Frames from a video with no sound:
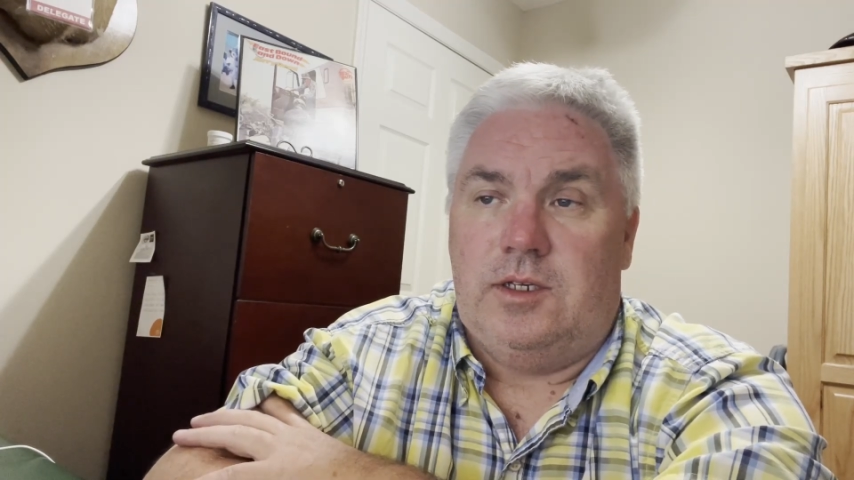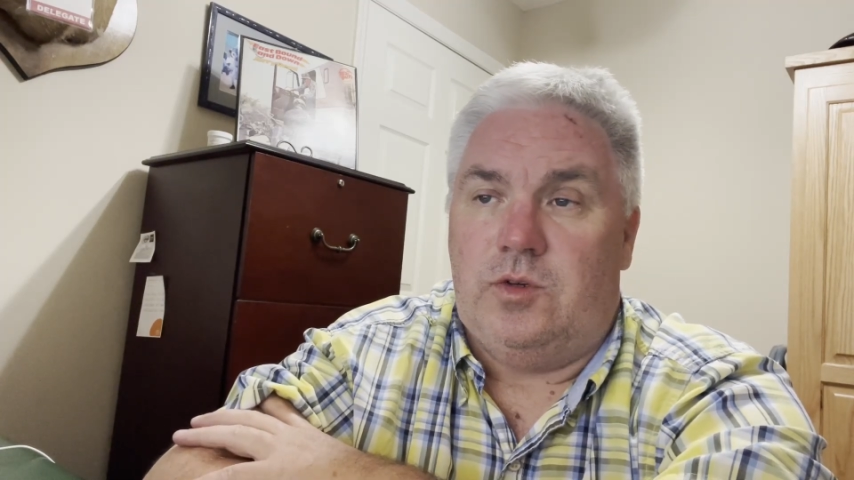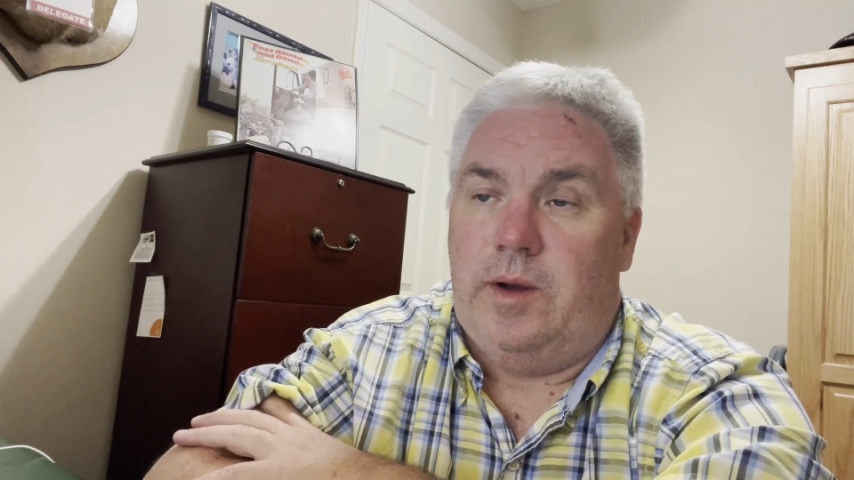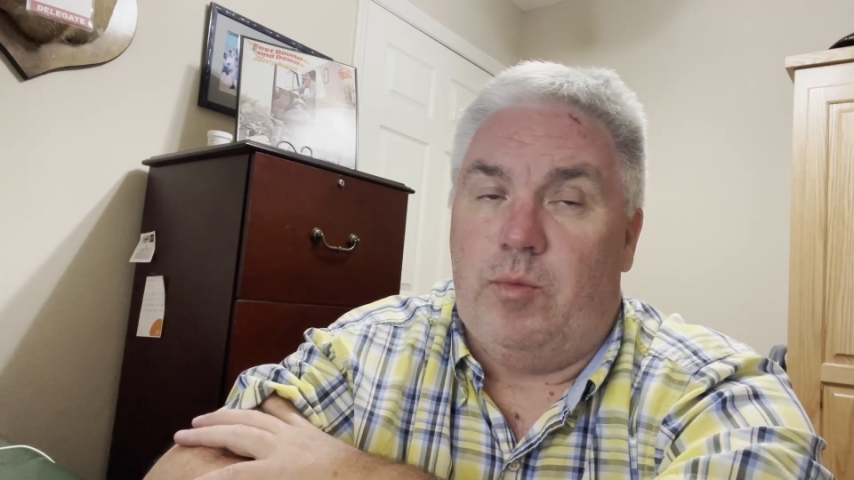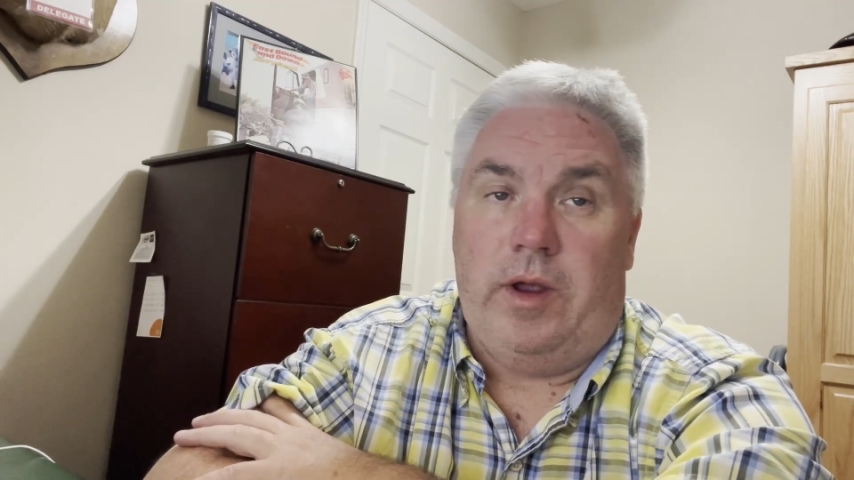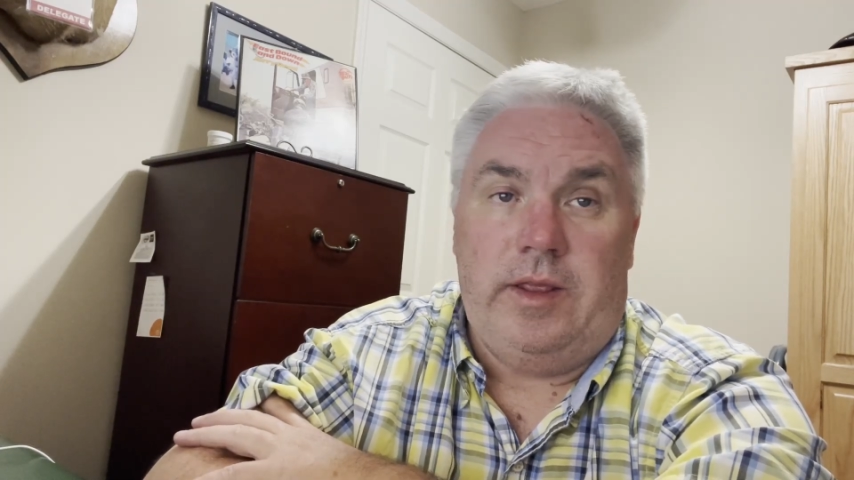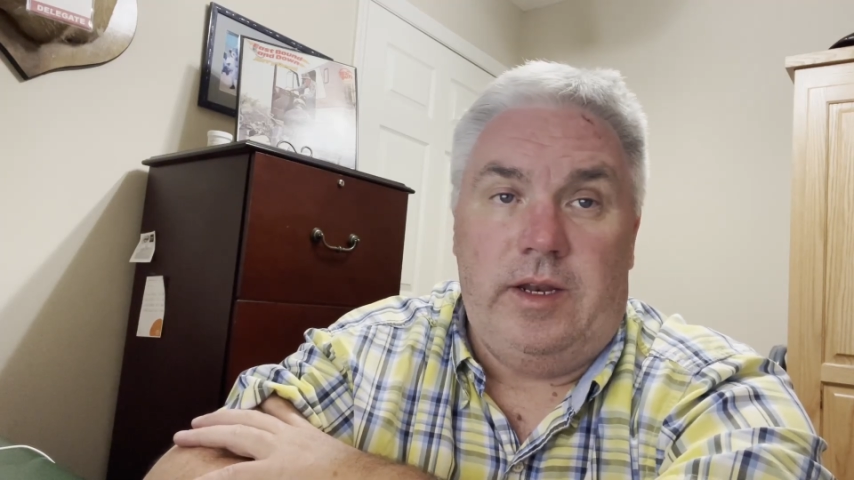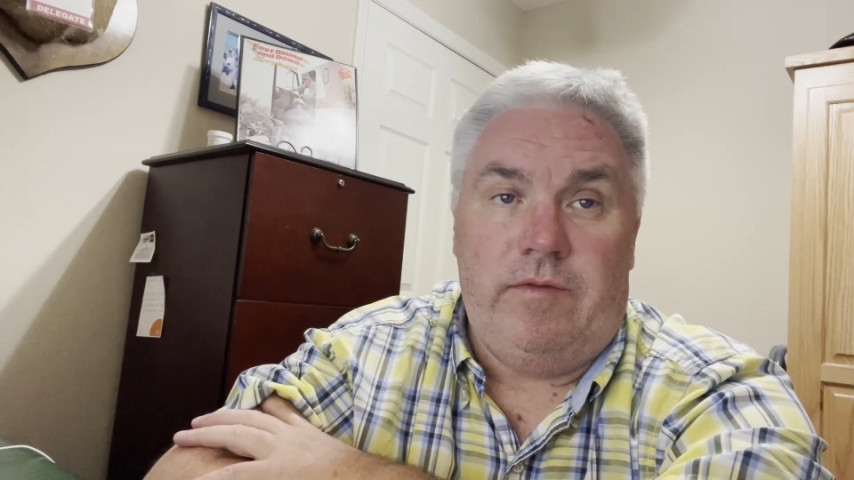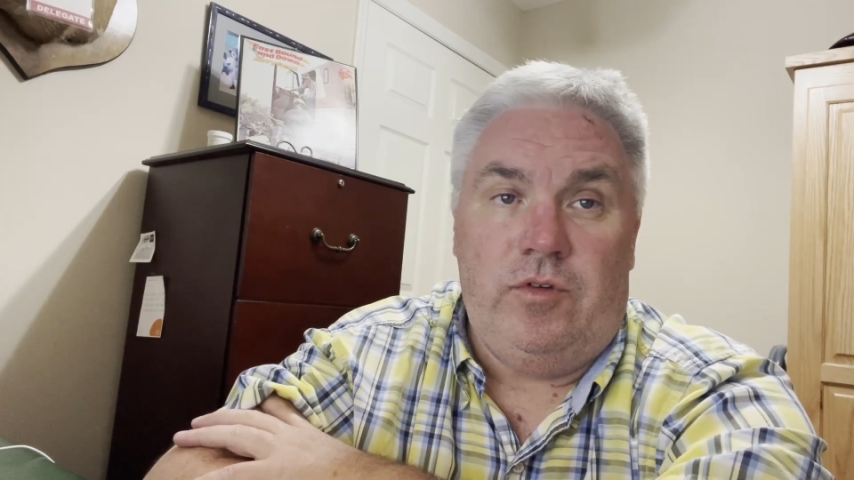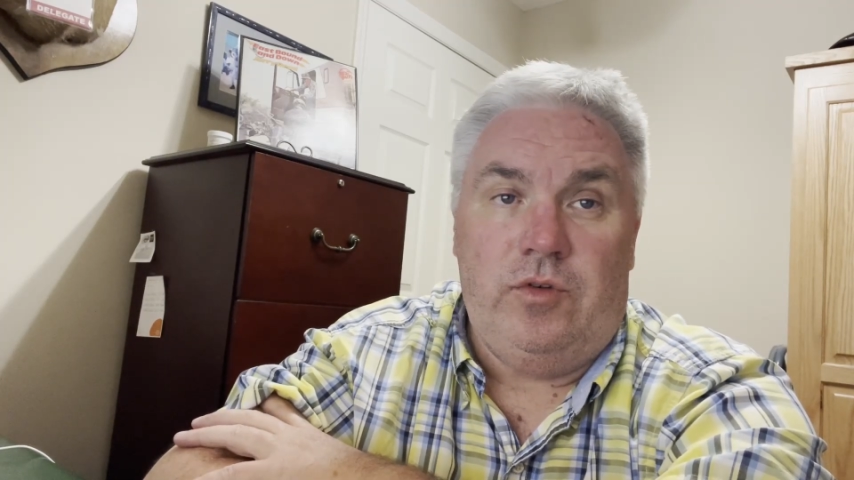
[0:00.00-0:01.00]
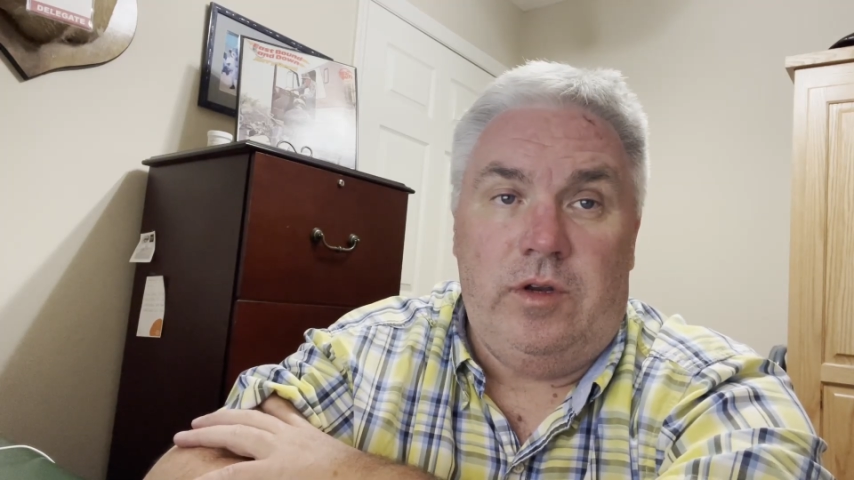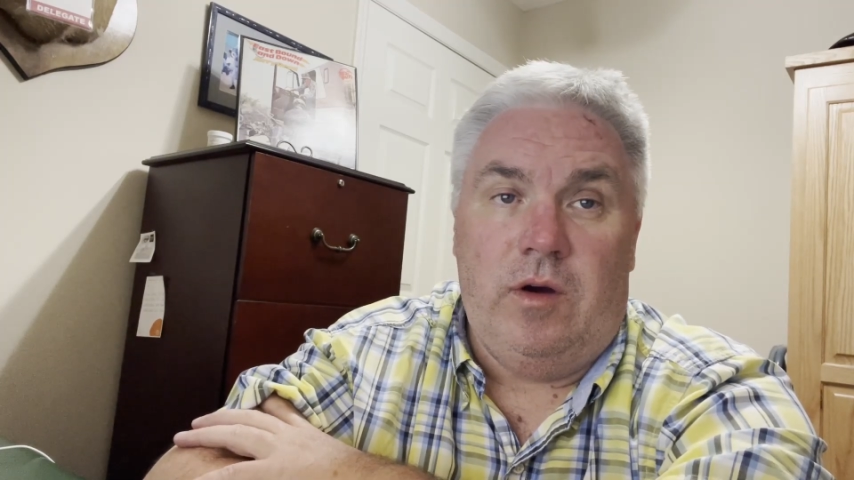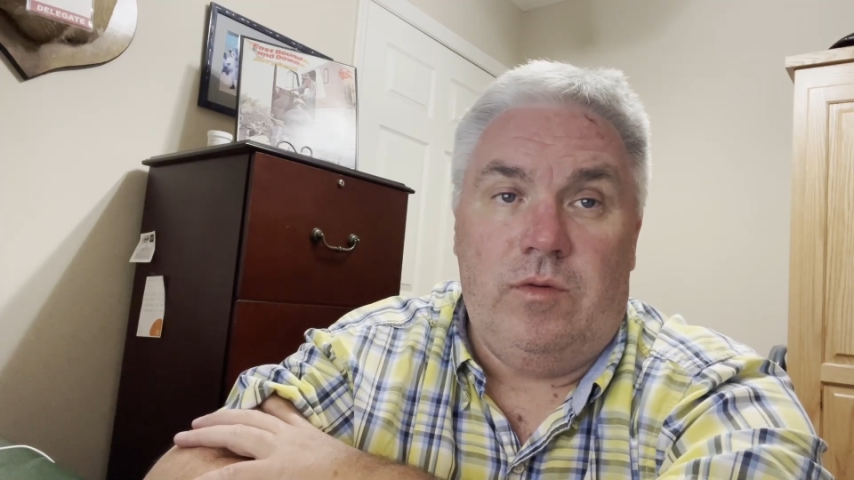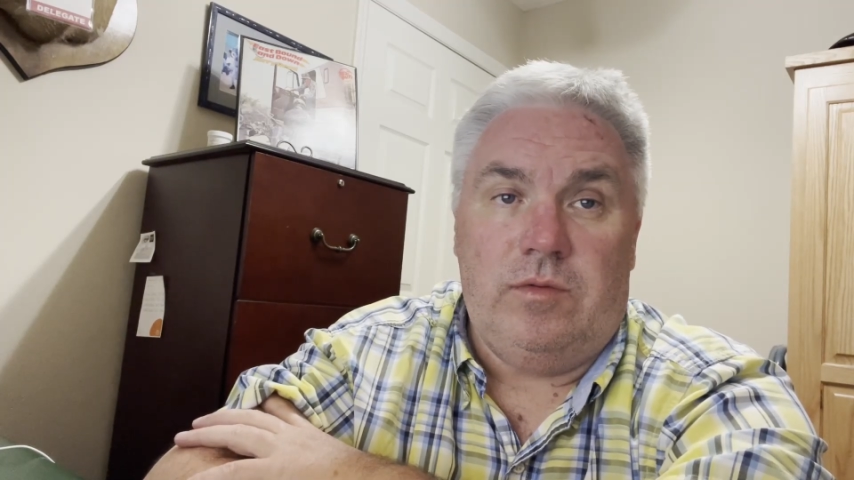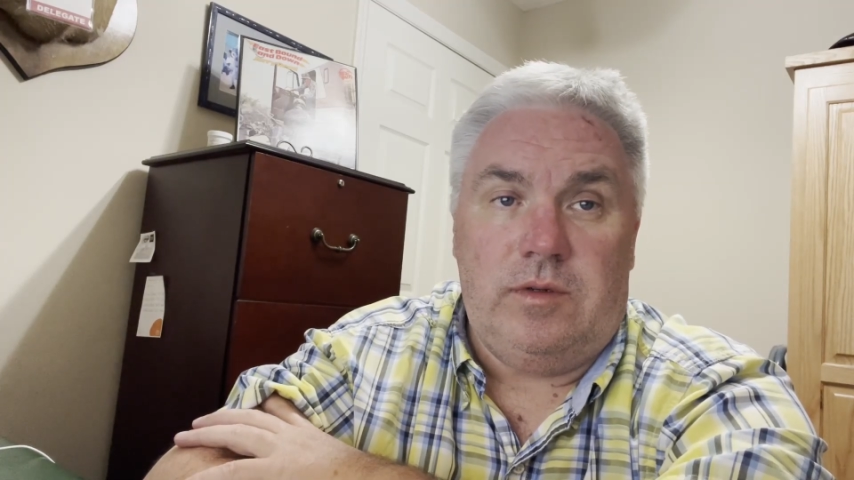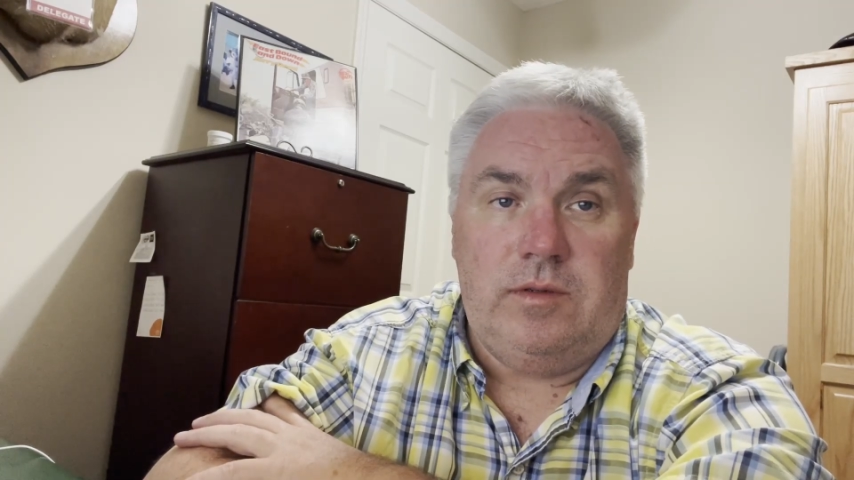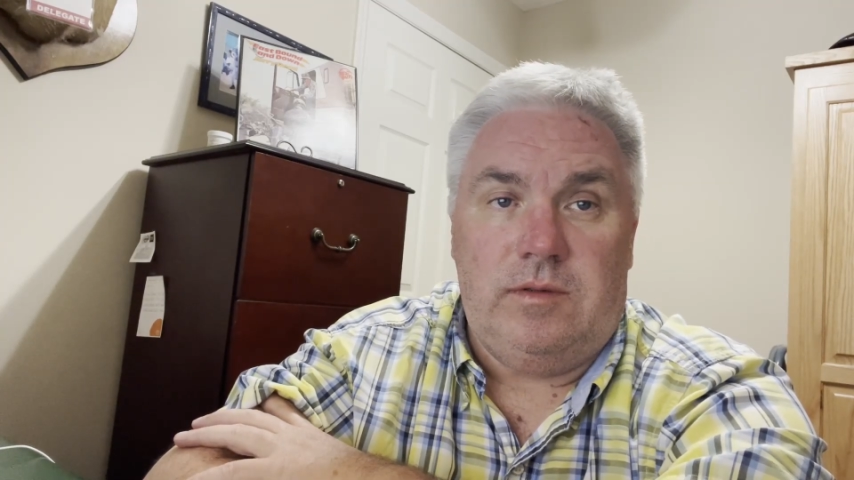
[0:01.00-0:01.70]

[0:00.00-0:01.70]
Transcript: So I pray that if you don't